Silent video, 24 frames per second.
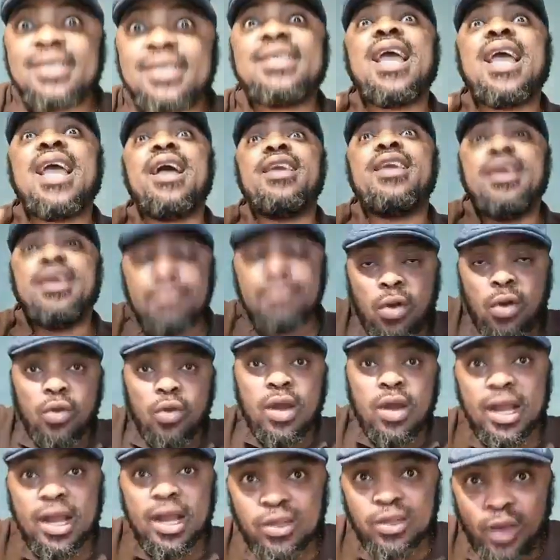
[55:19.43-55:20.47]
The
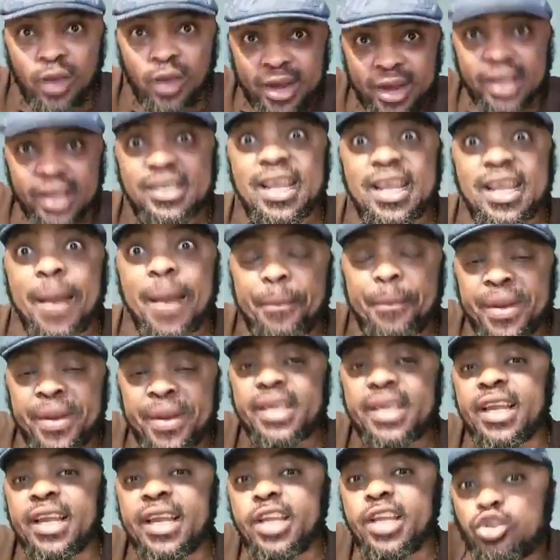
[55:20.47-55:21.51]
Igbo are the one they are
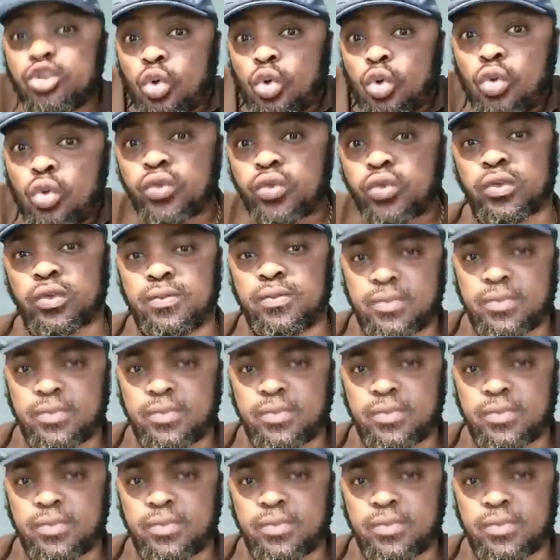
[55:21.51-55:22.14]
bringing the truth.